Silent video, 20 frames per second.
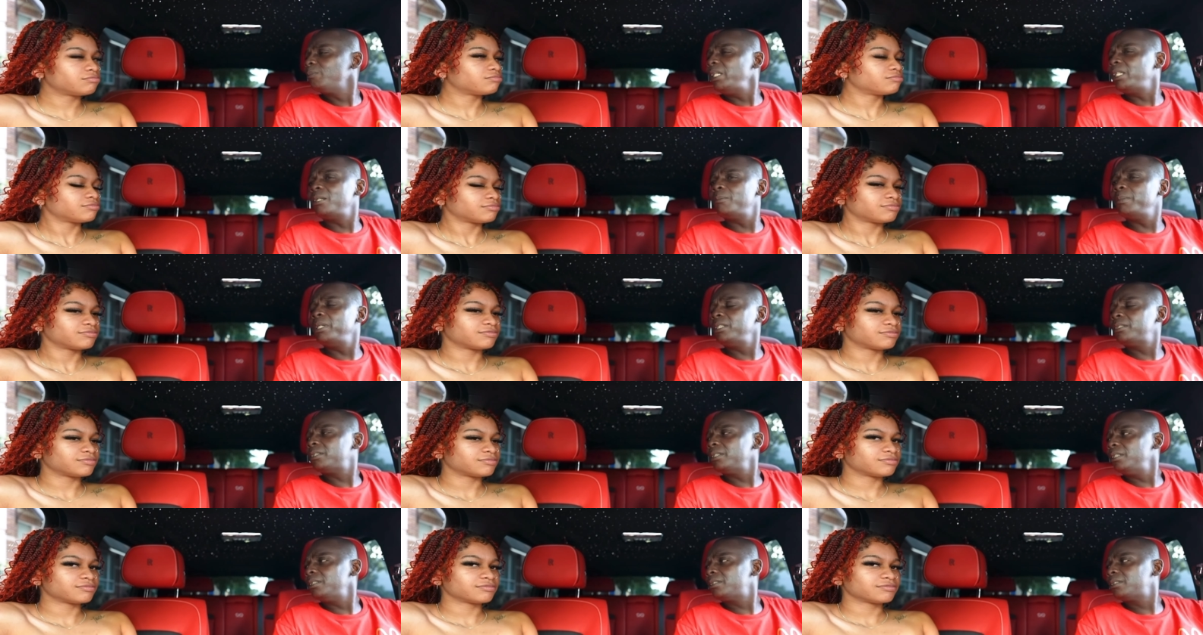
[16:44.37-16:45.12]
Speaker 1: Make it make
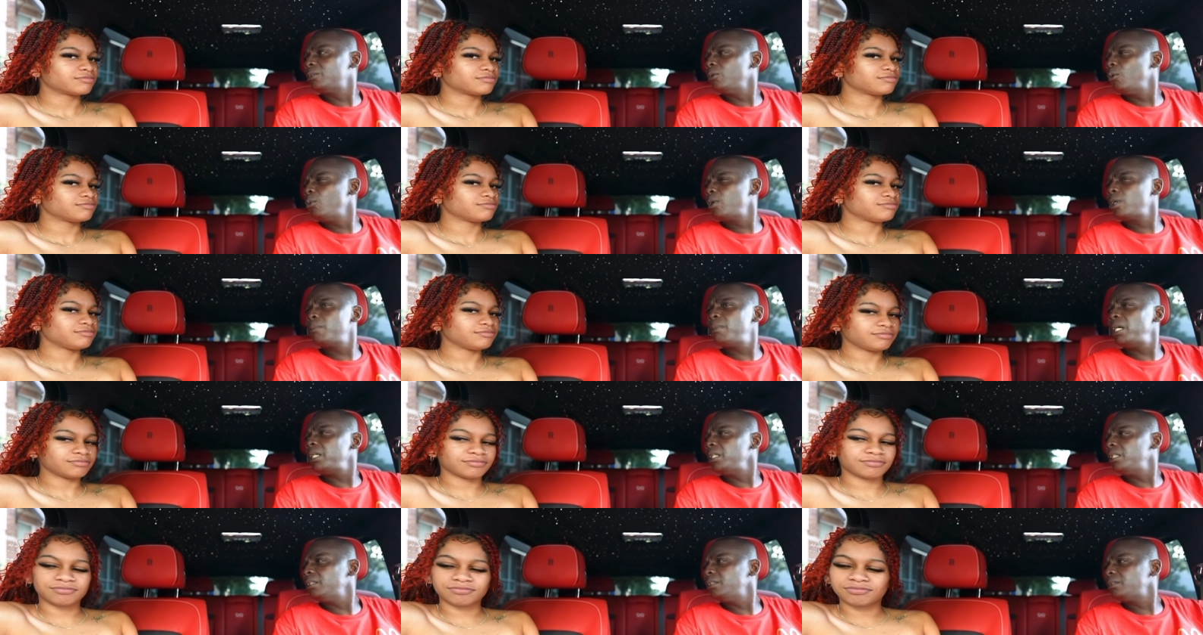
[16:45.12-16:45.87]
sense. So what am
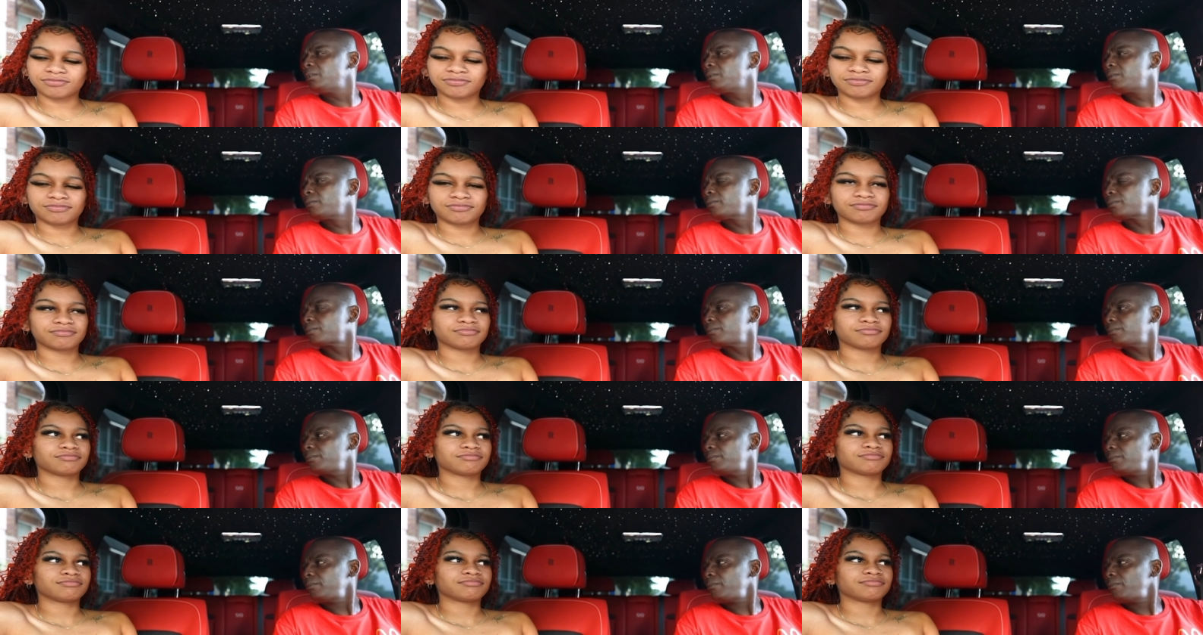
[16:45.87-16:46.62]
I getting?
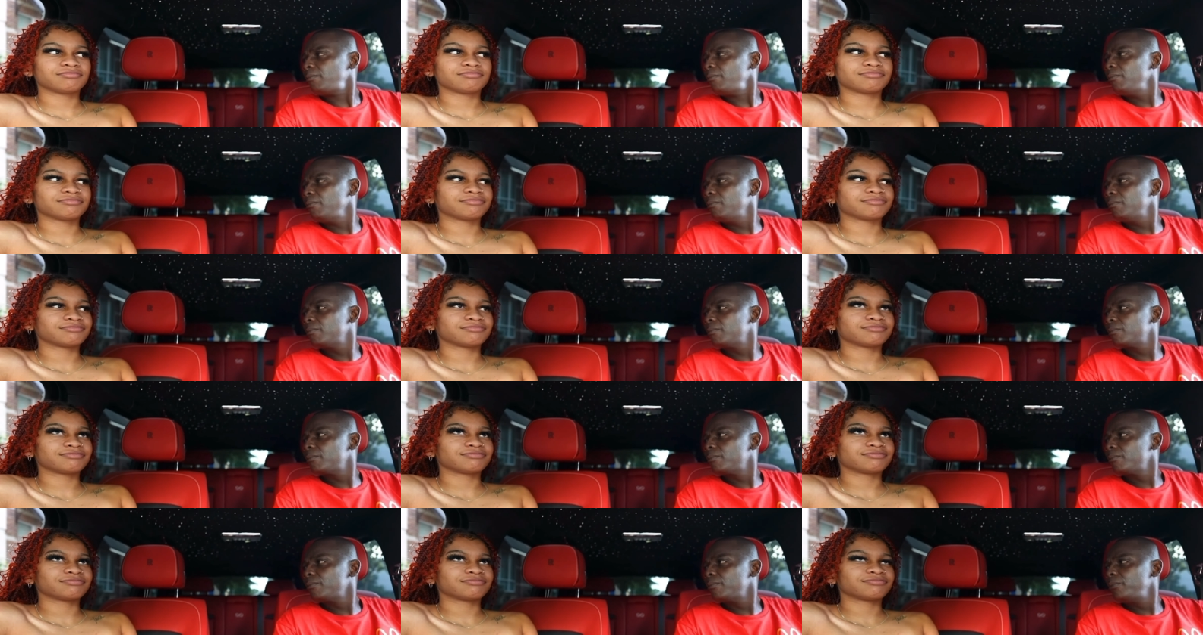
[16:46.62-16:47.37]

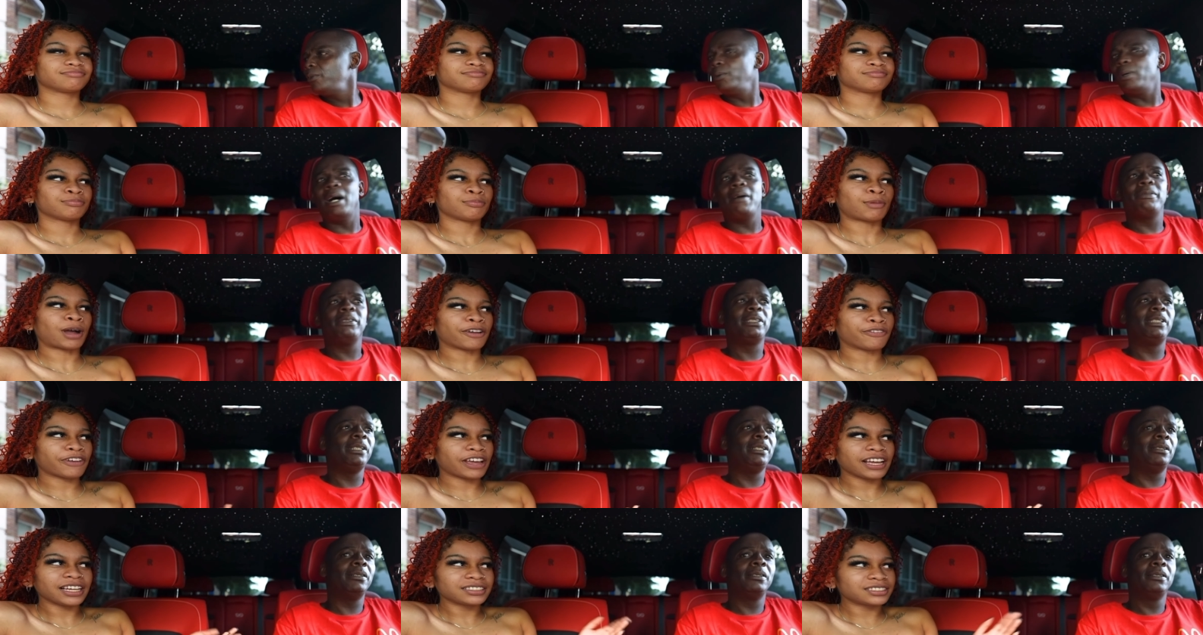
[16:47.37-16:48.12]
You
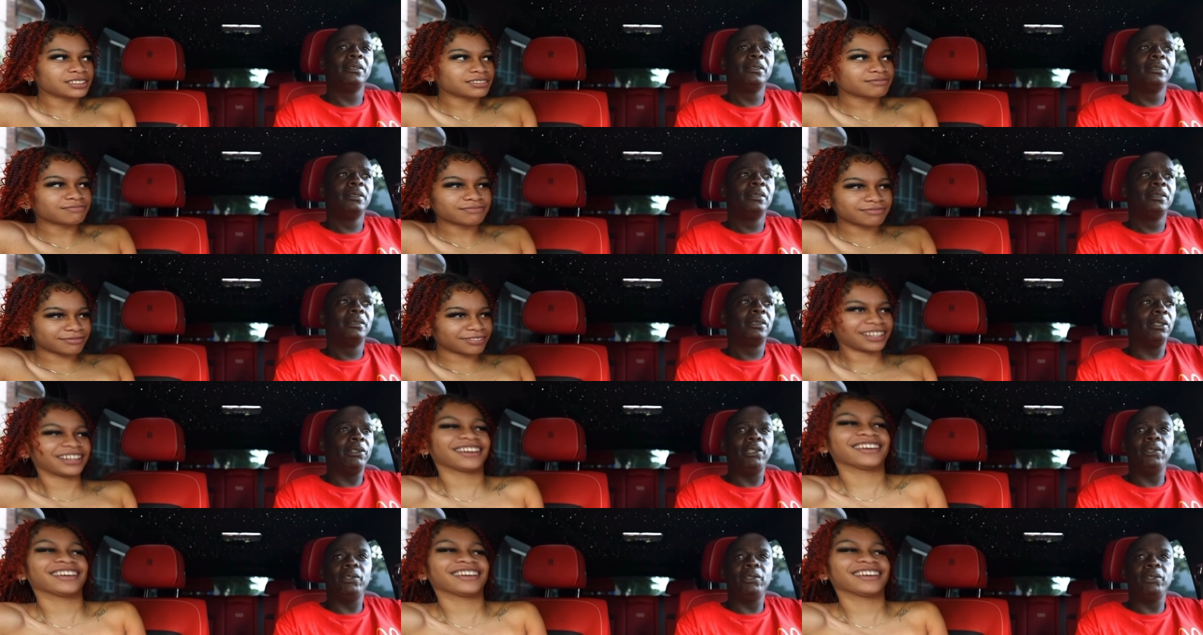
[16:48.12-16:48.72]
obviously, My face? So